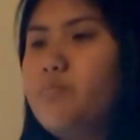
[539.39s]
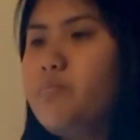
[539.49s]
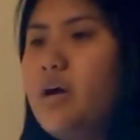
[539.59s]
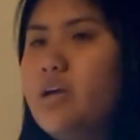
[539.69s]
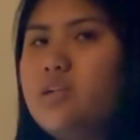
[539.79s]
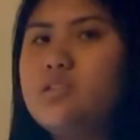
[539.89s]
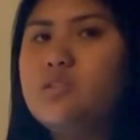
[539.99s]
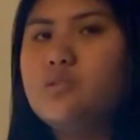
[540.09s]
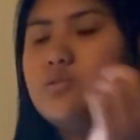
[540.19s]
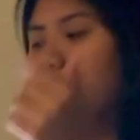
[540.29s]
button
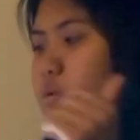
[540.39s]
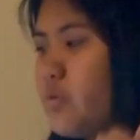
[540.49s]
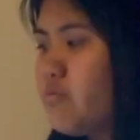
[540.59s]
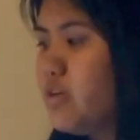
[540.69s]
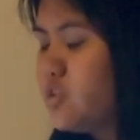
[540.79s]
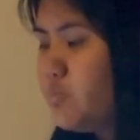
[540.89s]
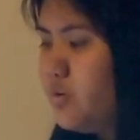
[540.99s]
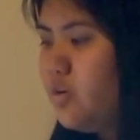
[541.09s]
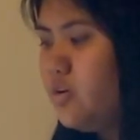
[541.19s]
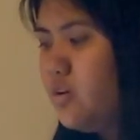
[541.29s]
to somewhere
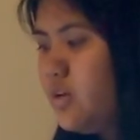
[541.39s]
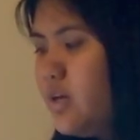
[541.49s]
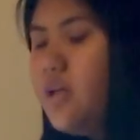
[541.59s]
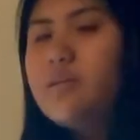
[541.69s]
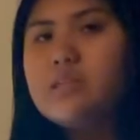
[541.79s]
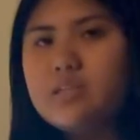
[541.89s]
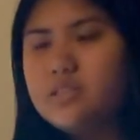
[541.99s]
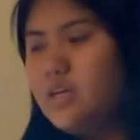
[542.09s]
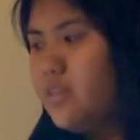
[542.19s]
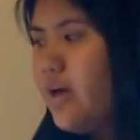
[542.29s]
reachable, things
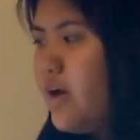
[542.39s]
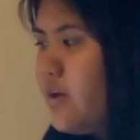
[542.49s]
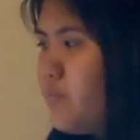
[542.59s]
like that.